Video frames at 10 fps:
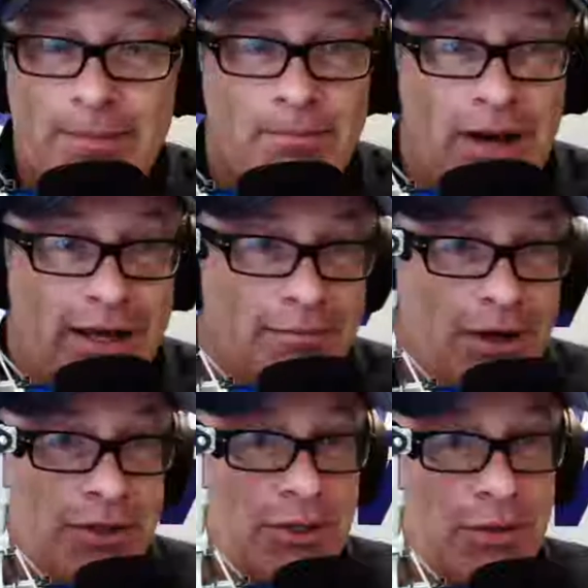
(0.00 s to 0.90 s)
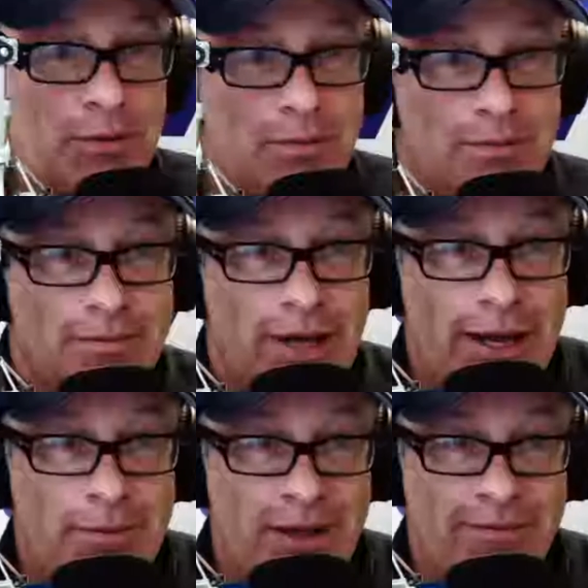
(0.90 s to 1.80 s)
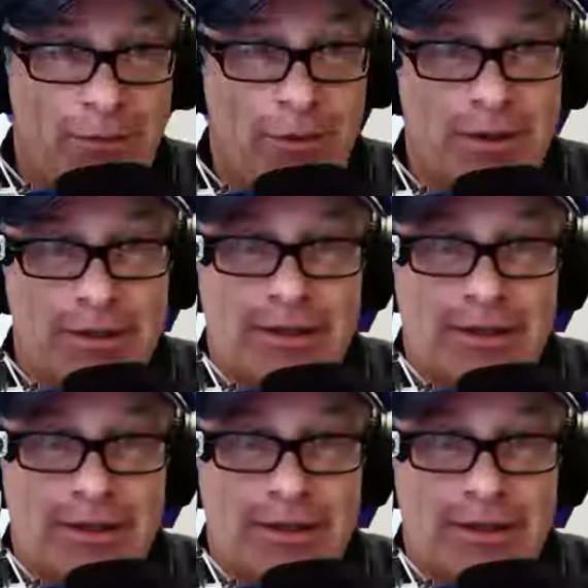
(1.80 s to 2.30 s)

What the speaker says: My show, I pay for it.